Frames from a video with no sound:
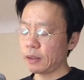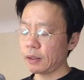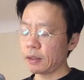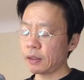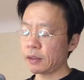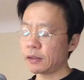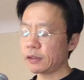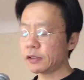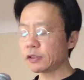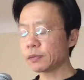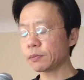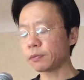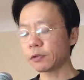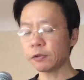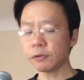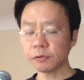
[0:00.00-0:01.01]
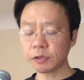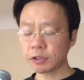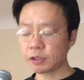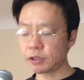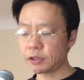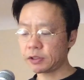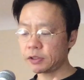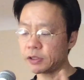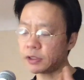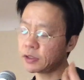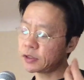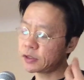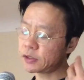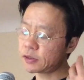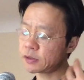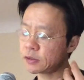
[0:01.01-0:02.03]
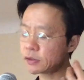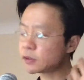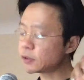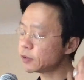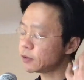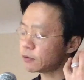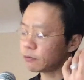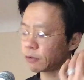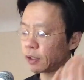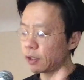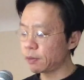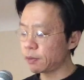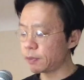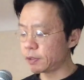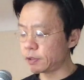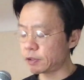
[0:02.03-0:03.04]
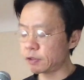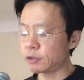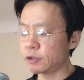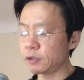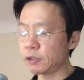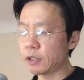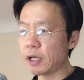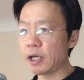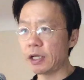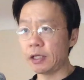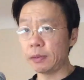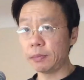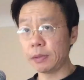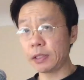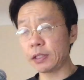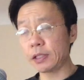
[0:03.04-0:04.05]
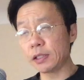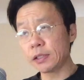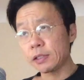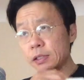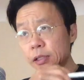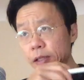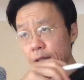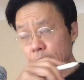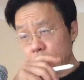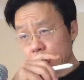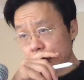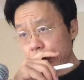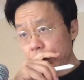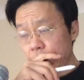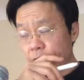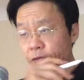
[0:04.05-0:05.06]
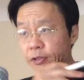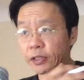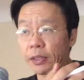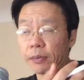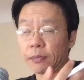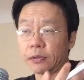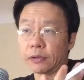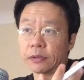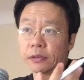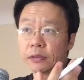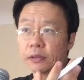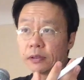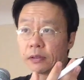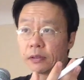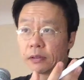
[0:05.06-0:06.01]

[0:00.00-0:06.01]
and this approach is still relevant today because, for example,